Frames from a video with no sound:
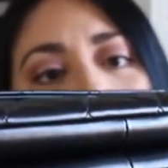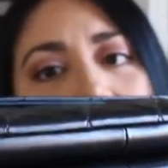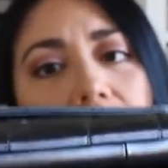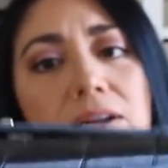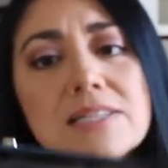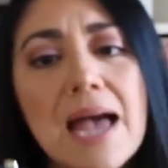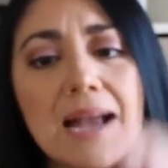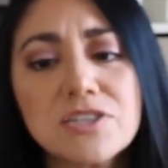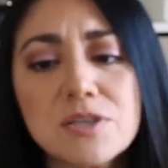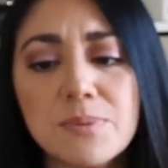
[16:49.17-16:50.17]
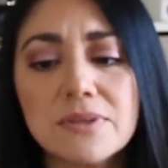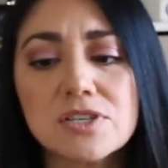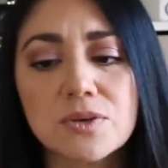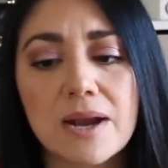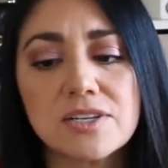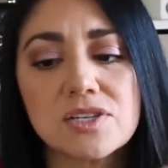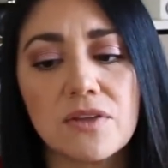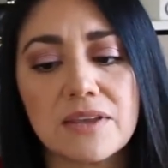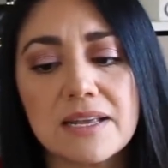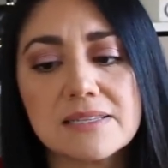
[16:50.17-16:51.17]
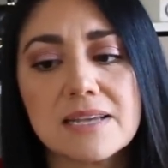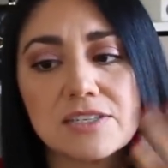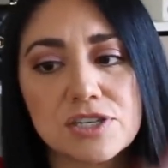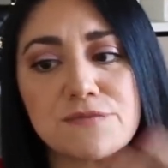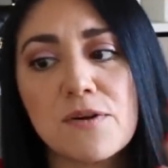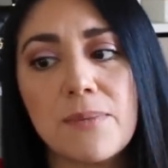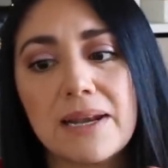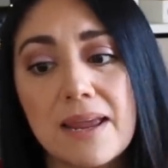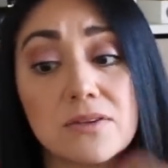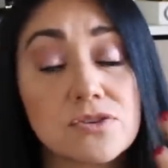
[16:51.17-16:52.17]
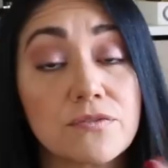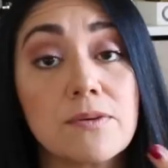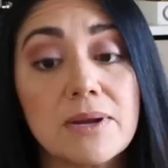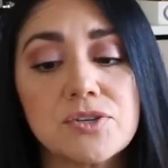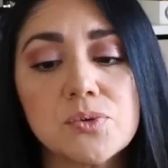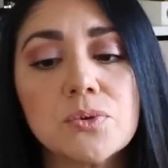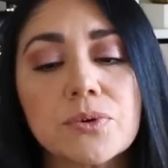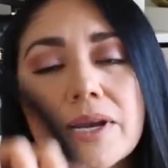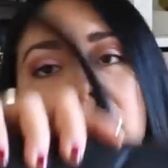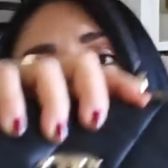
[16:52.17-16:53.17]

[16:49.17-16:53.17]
here. It's actually been the scratches on the inside just from my nails or from my jewelry.